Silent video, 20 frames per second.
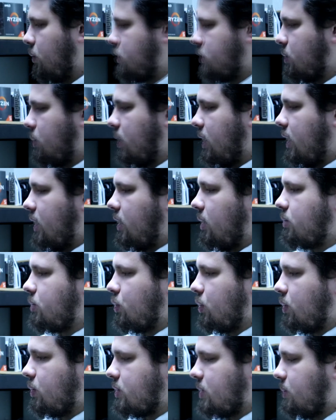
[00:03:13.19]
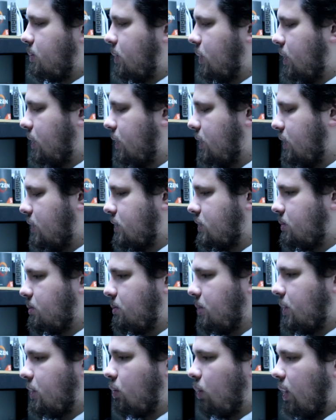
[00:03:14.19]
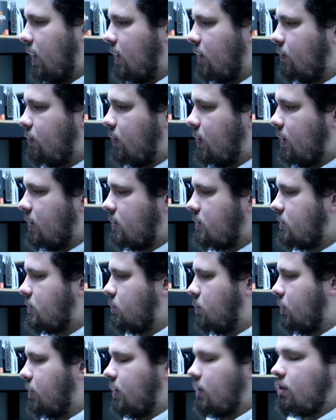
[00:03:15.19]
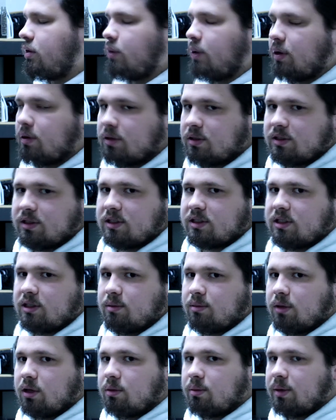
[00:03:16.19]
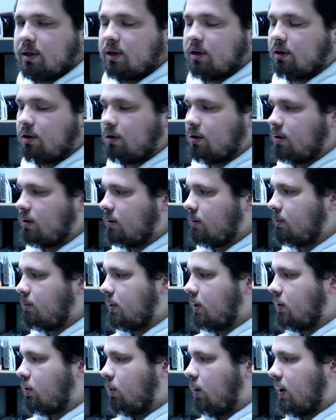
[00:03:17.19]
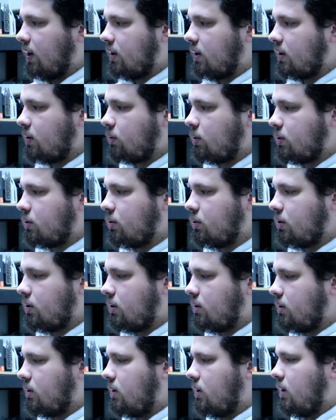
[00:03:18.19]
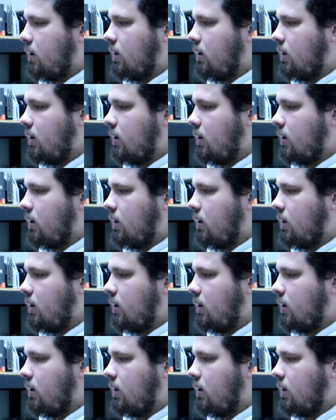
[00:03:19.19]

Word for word: So what I ended up doing was I put in these Be Quiet fans with a 360 millimeter Be Quiet liquid cooler